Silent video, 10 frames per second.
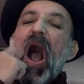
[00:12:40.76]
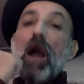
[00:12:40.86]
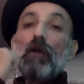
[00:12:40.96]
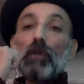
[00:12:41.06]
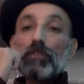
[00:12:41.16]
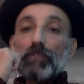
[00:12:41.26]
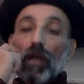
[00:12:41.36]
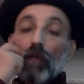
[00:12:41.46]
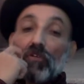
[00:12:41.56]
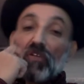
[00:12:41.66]
I watched
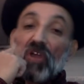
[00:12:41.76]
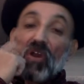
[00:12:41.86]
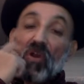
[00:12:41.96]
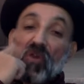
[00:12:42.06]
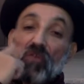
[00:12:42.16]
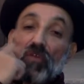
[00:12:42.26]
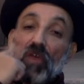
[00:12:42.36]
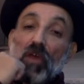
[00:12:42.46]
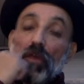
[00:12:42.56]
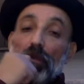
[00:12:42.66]
Avatar
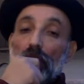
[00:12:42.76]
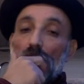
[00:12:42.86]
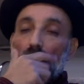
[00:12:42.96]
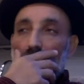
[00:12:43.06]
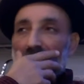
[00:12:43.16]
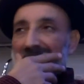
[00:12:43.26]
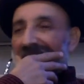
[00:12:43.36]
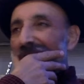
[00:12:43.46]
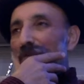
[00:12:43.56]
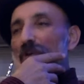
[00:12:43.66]
today. I
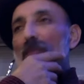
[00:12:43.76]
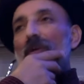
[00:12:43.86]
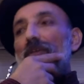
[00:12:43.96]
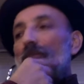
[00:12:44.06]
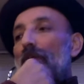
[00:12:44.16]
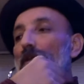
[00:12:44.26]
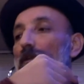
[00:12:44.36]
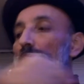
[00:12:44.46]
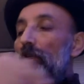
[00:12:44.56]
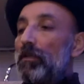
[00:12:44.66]
woke up kind of
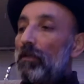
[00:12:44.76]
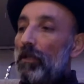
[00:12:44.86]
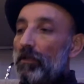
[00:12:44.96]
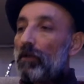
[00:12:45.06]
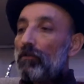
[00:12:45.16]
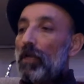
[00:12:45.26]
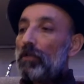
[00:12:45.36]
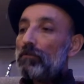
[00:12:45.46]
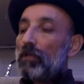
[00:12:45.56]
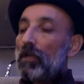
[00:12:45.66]
early, like around 9
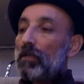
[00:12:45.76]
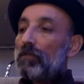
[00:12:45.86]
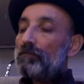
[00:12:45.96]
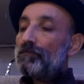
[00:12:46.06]
o'clock,